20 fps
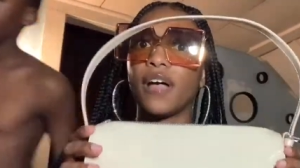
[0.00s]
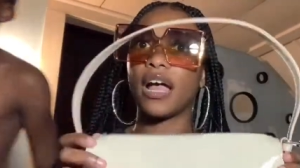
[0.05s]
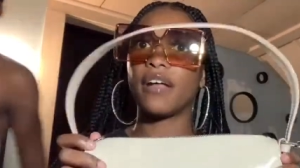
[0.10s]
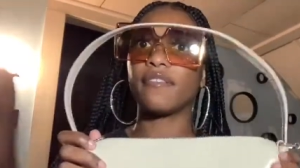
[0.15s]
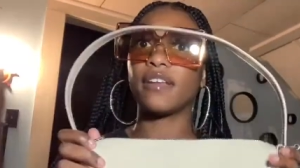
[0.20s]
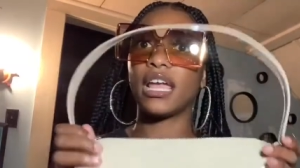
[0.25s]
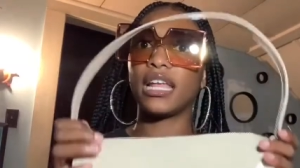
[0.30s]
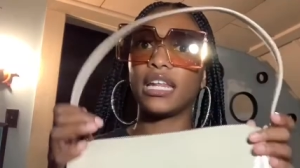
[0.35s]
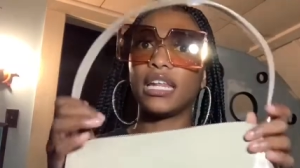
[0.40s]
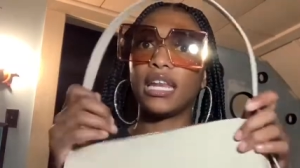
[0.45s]

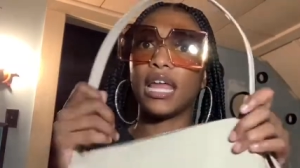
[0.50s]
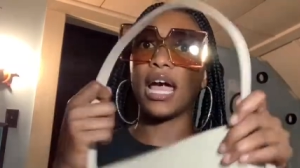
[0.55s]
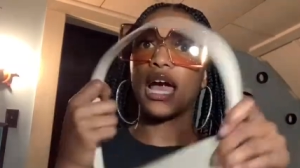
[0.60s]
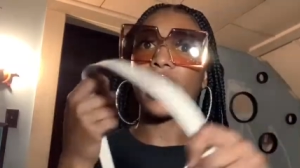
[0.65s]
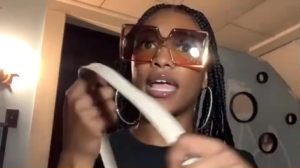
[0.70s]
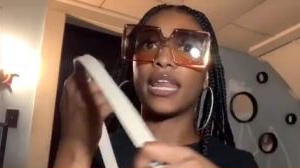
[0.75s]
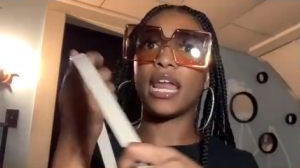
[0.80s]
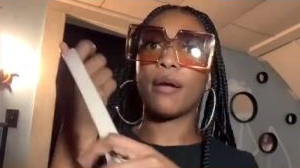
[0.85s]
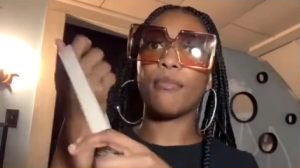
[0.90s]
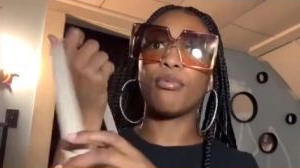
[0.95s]
ninety-nine,
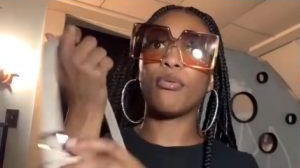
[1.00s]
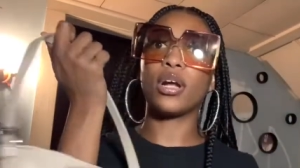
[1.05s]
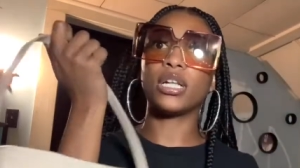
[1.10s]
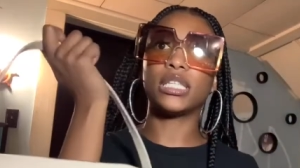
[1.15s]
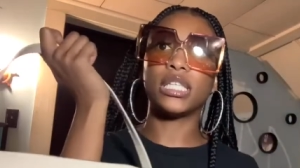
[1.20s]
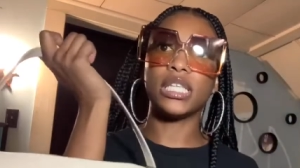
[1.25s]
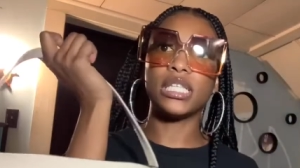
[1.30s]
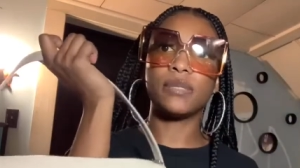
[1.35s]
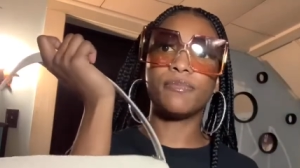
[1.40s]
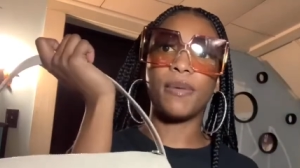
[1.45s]
and I brought
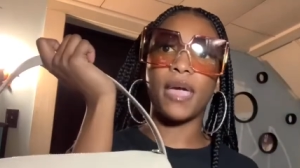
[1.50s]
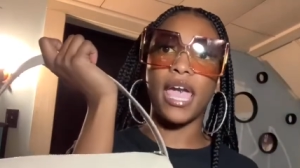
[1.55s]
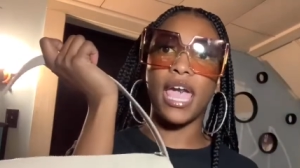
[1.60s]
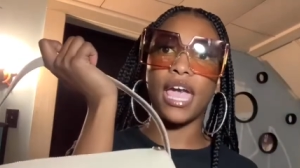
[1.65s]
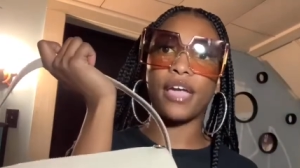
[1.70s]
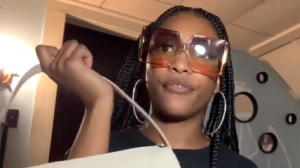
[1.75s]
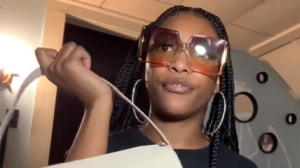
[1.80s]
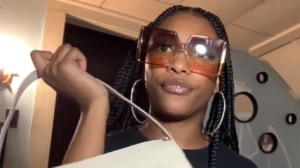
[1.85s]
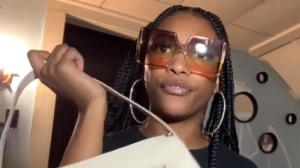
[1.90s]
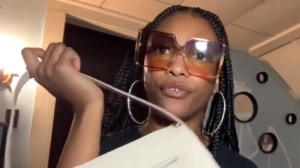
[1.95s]
this
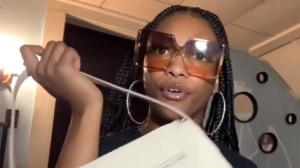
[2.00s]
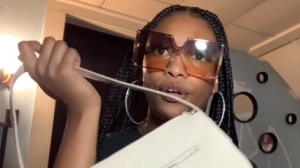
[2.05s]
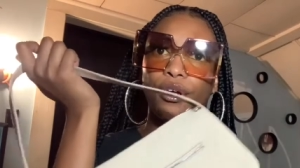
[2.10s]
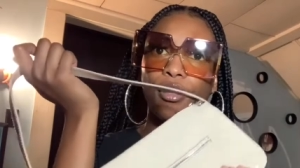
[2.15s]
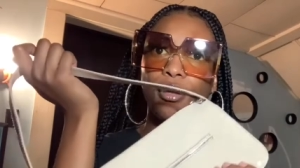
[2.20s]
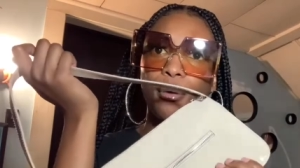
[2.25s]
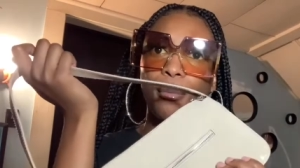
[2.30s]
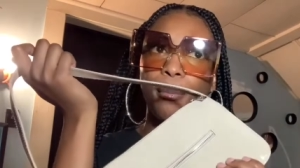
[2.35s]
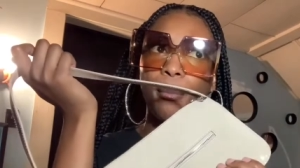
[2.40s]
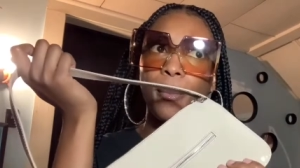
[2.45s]
bag
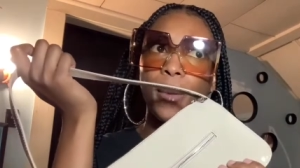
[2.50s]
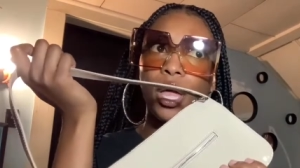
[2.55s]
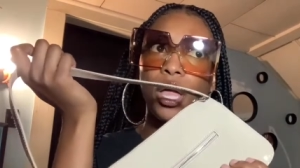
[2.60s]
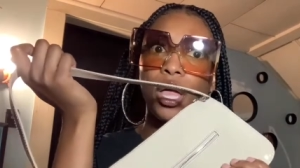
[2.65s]
from